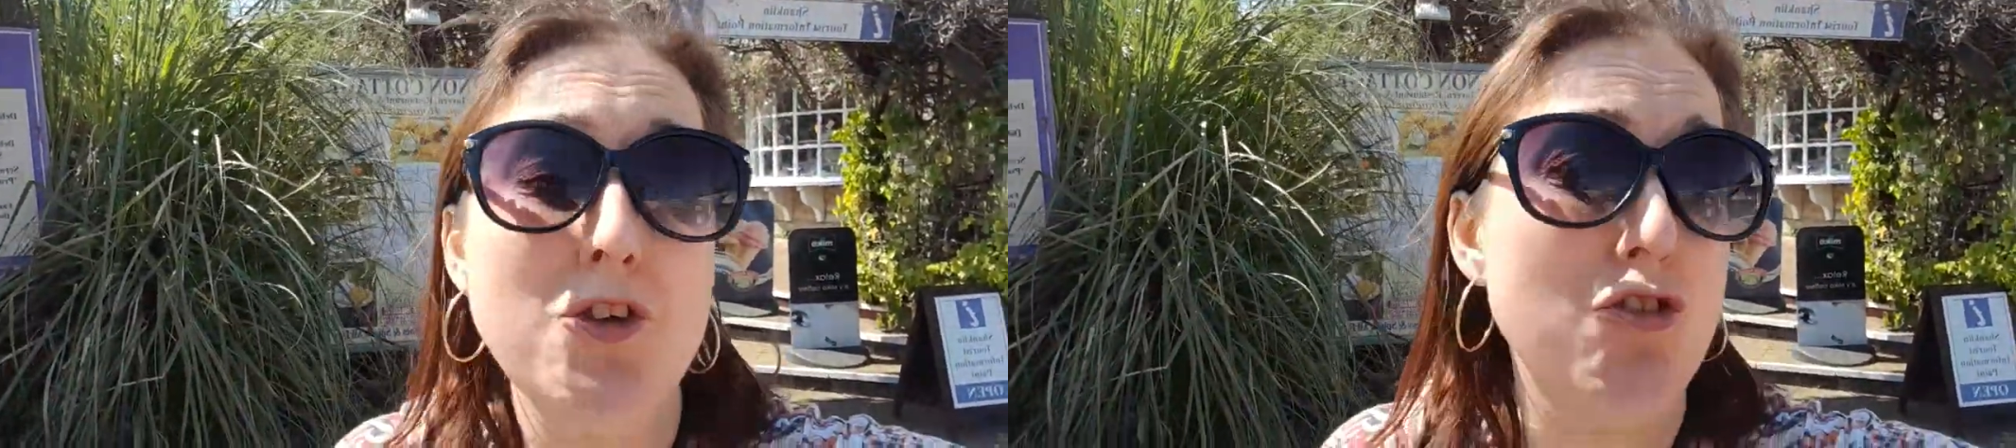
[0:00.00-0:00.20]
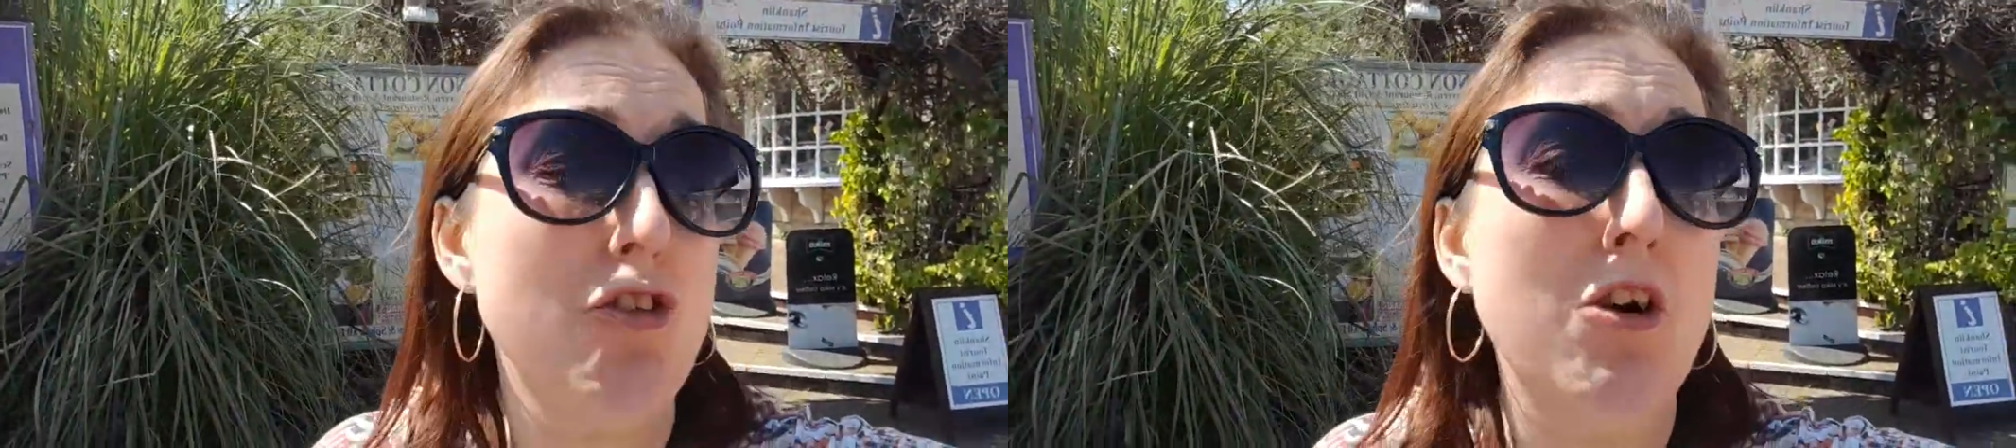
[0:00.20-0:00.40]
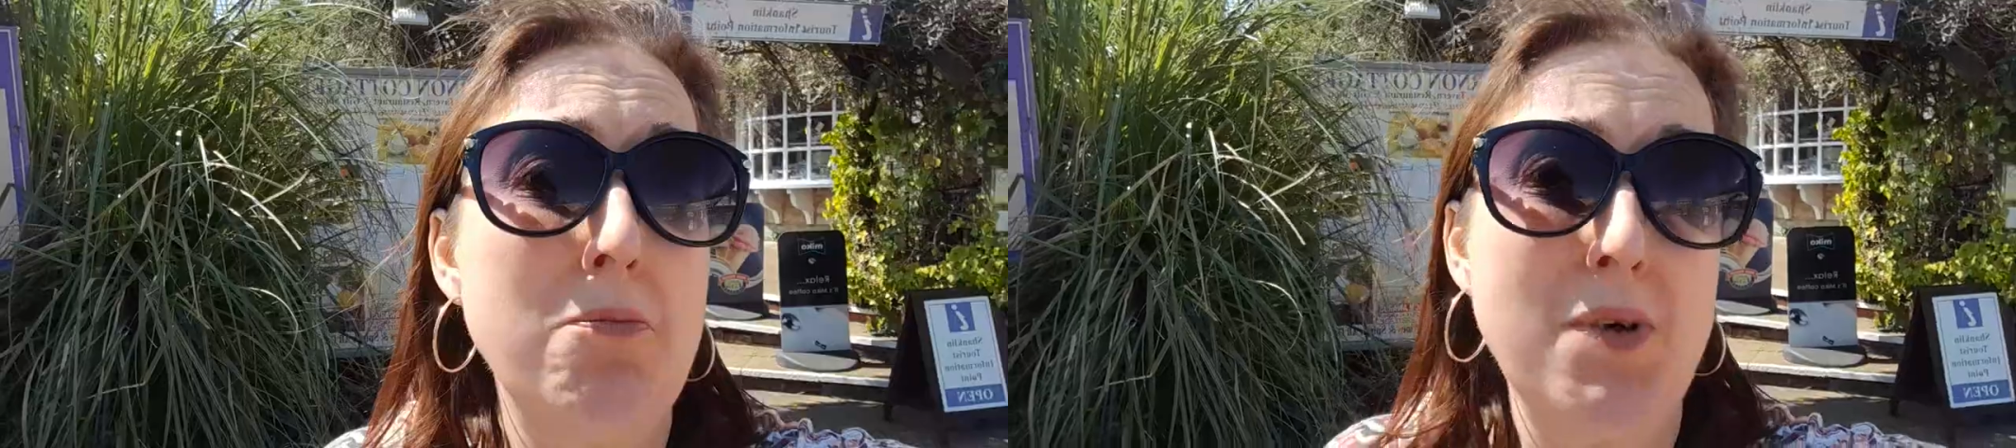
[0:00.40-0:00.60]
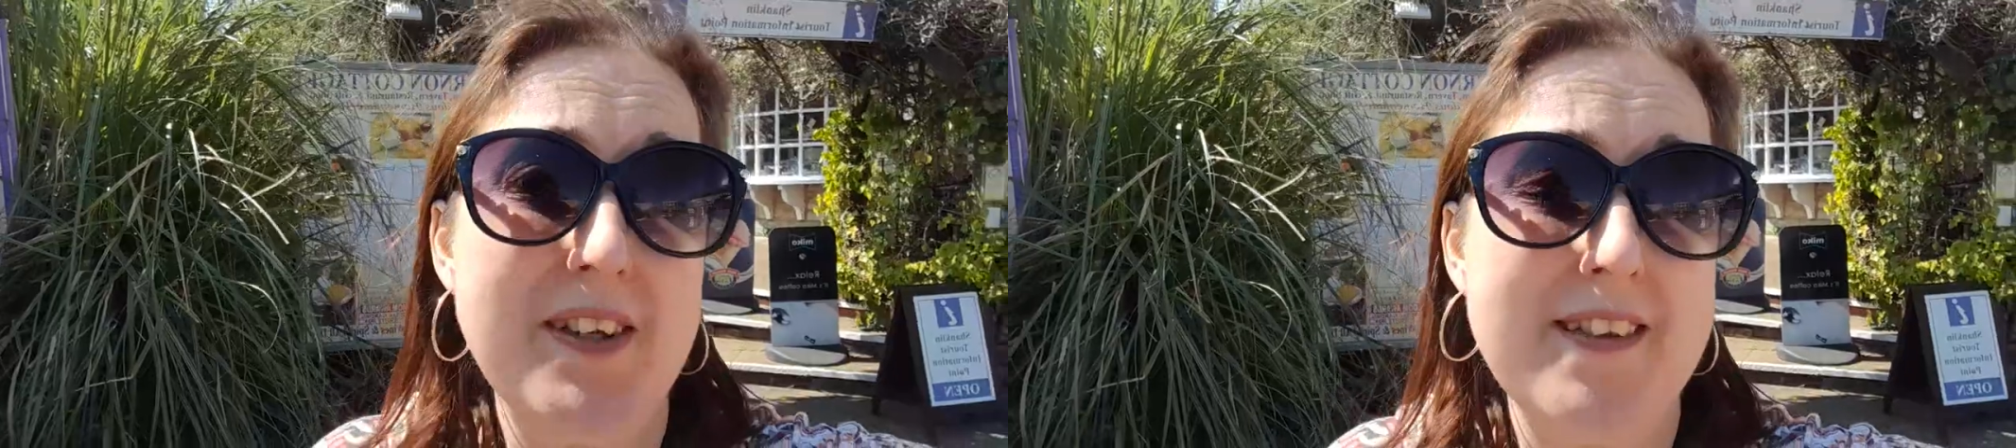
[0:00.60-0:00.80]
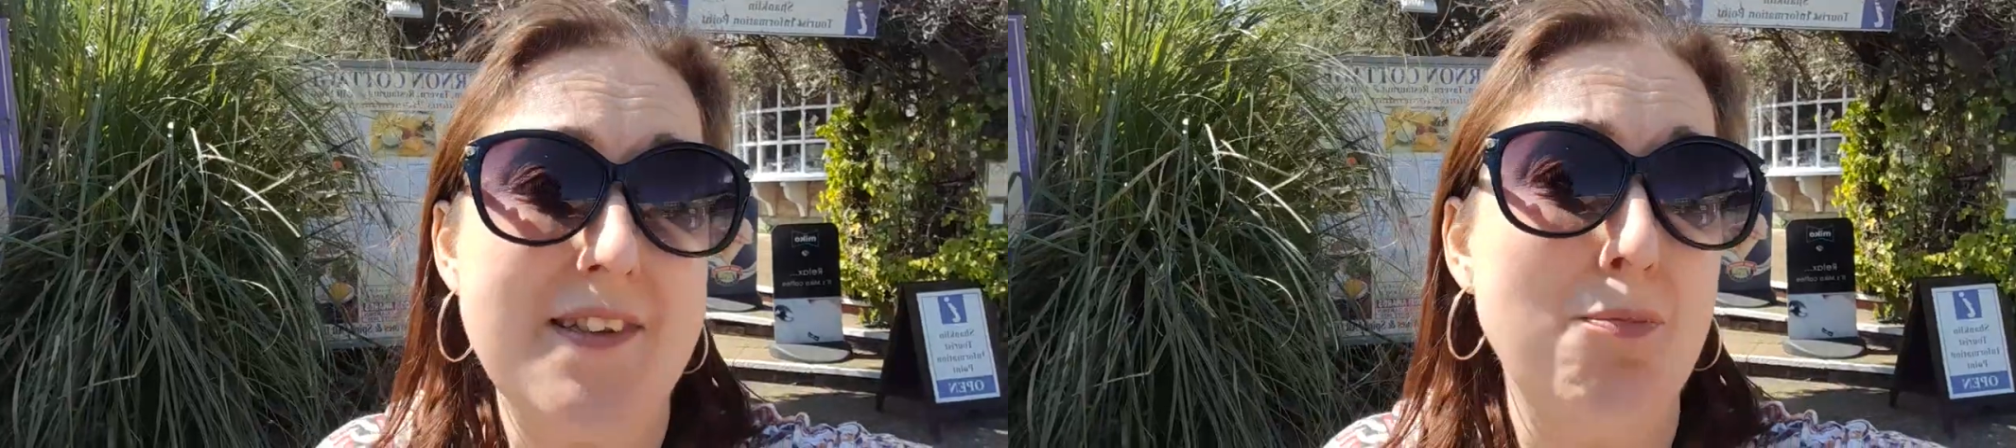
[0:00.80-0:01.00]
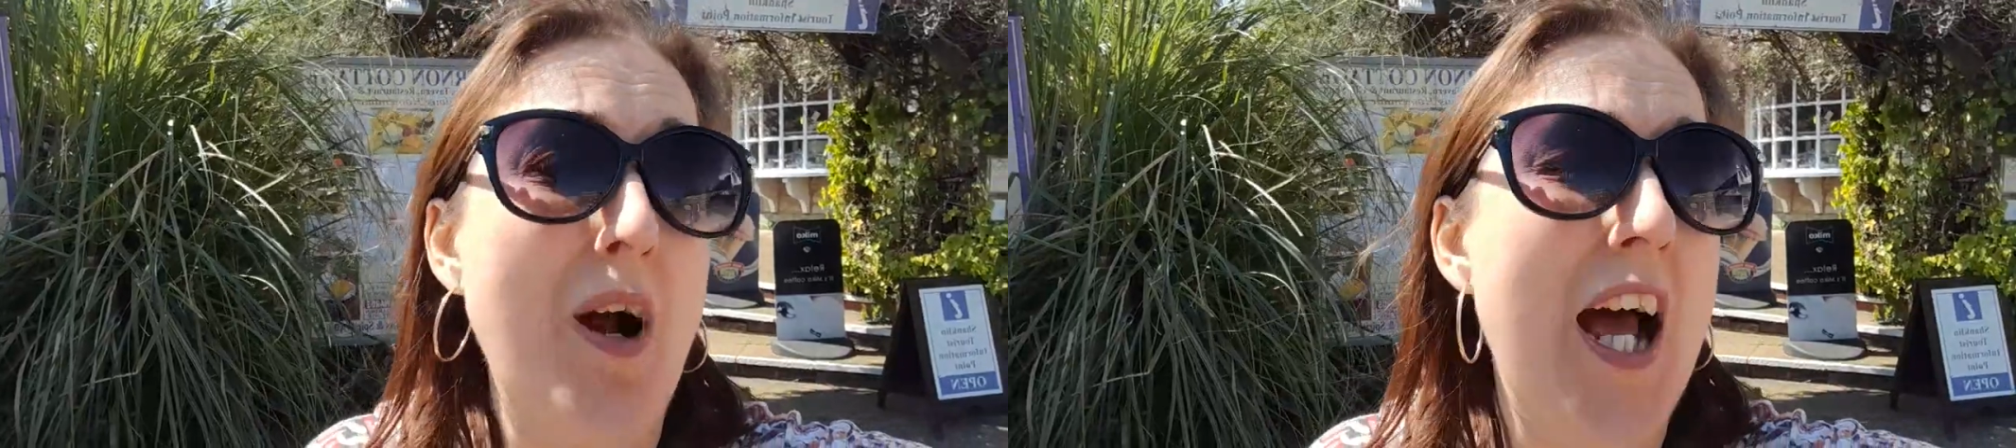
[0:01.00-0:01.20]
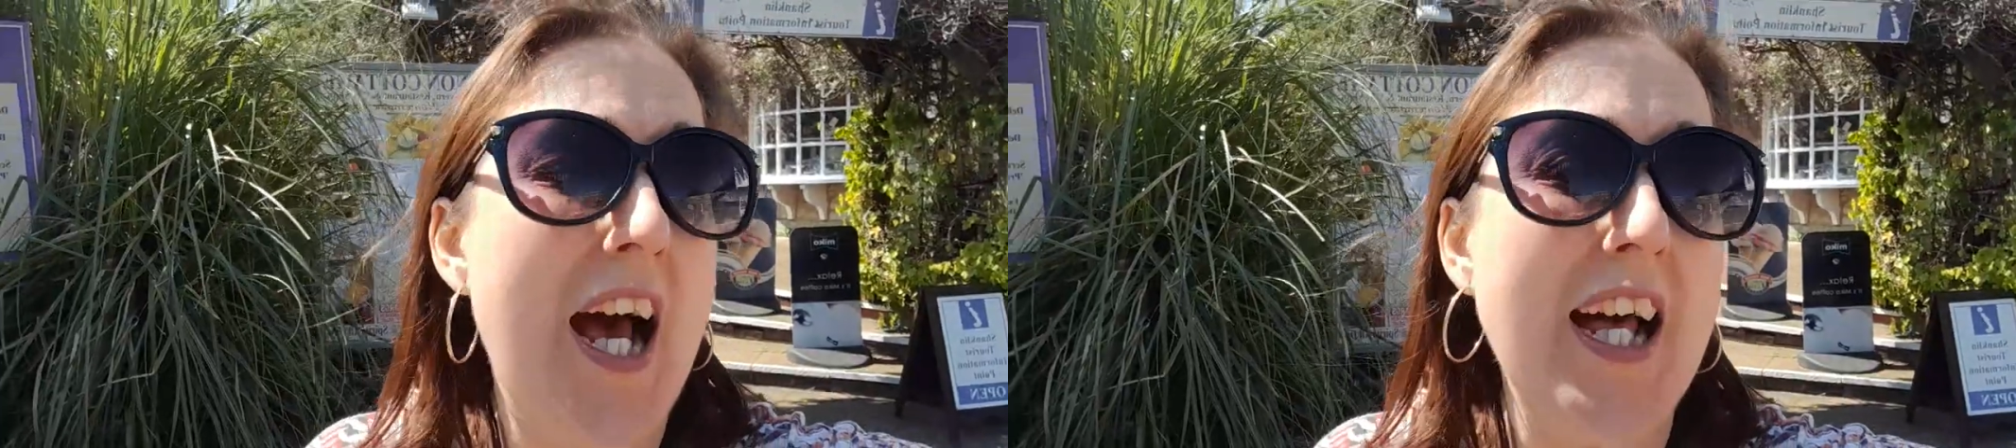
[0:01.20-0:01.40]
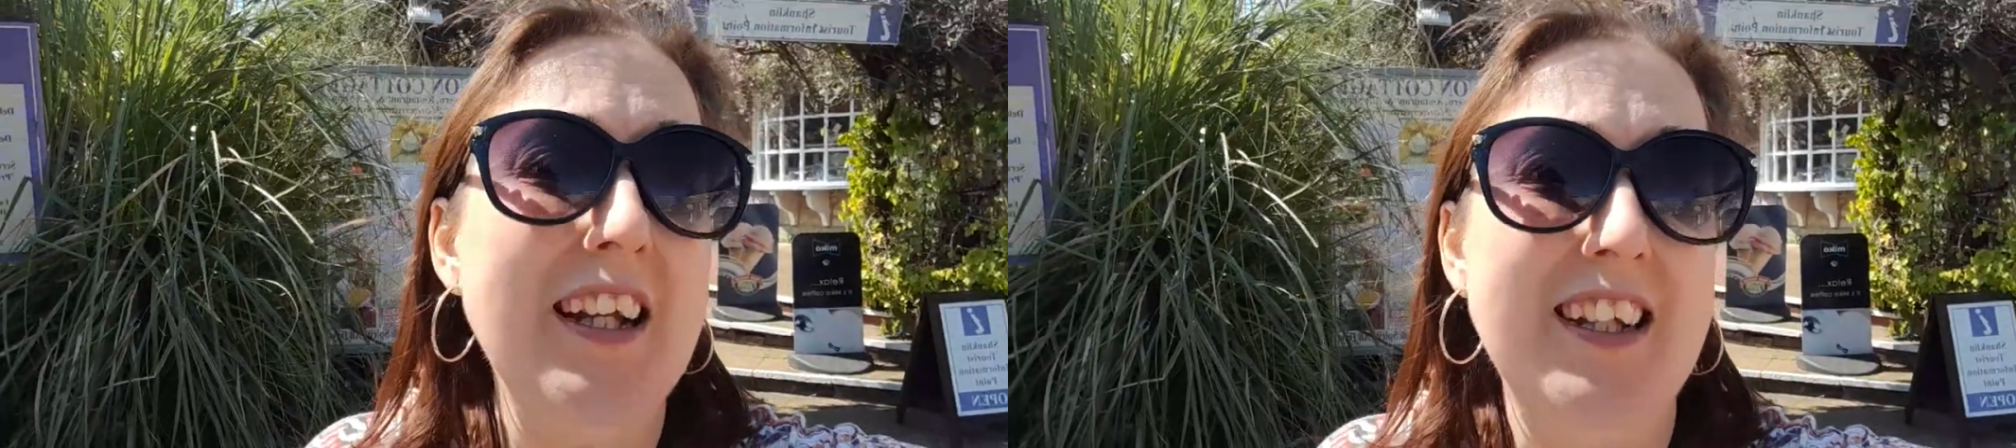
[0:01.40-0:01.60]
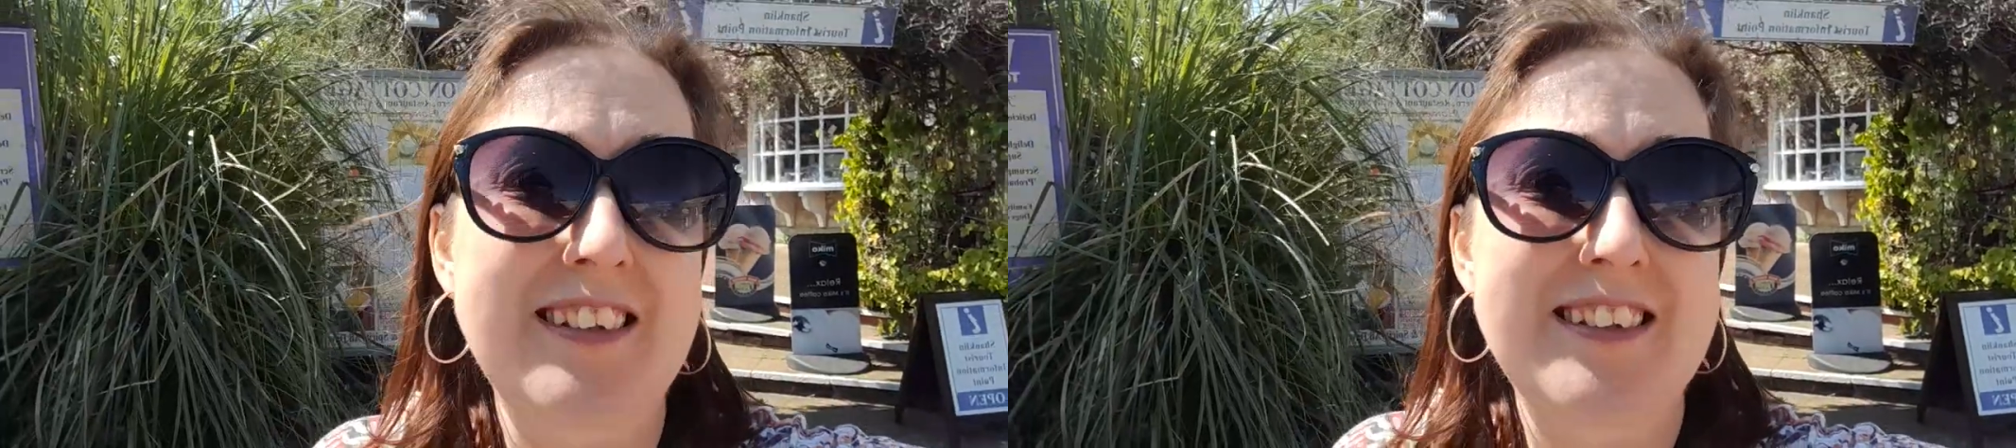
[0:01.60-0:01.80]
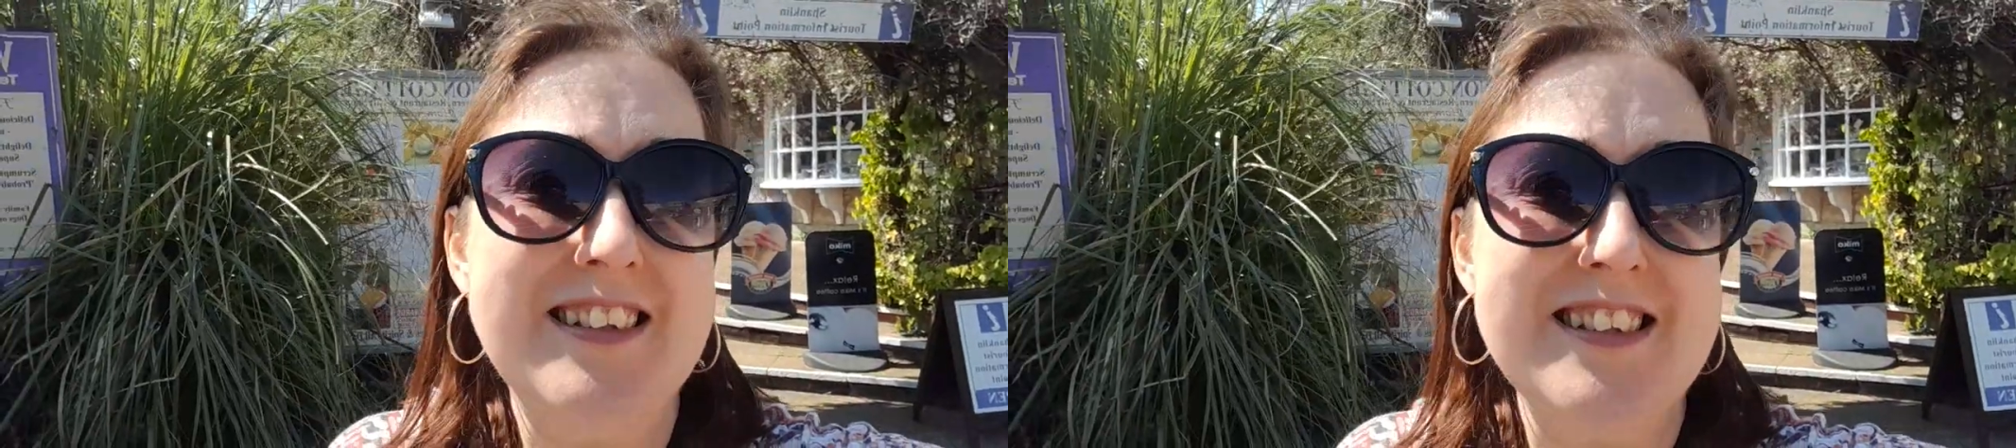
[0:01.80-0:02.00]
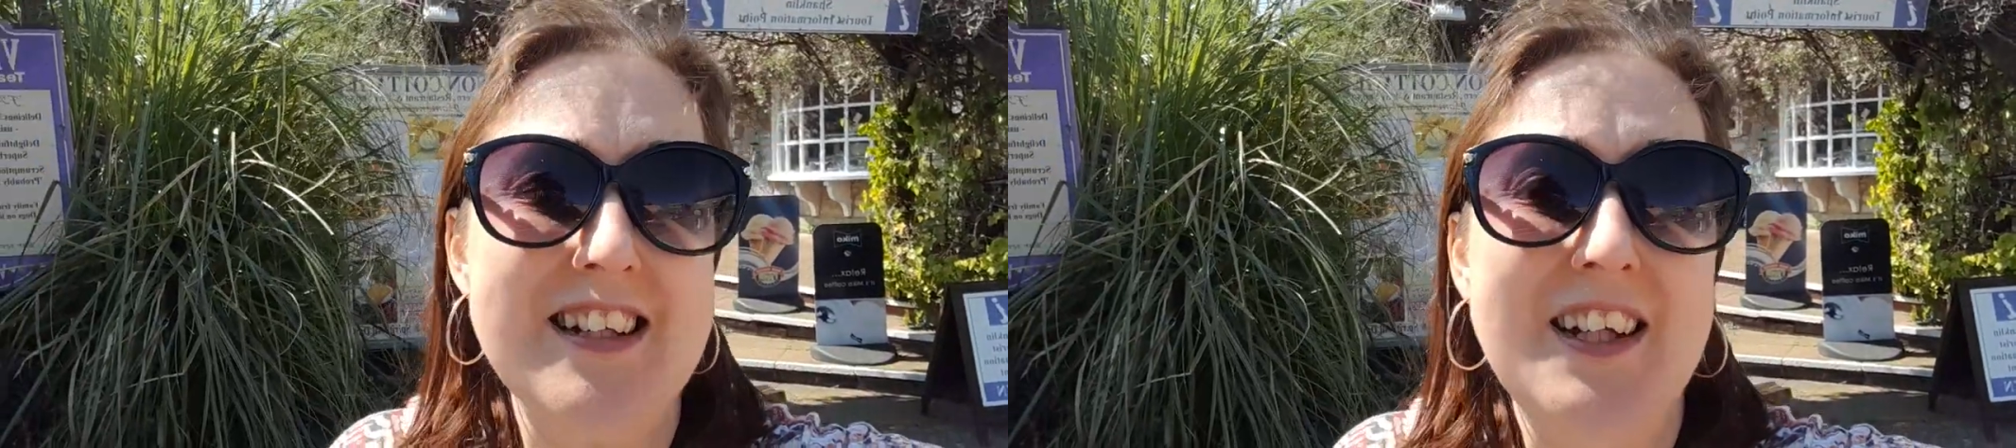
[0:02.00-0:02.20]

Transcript: strawberries as well, and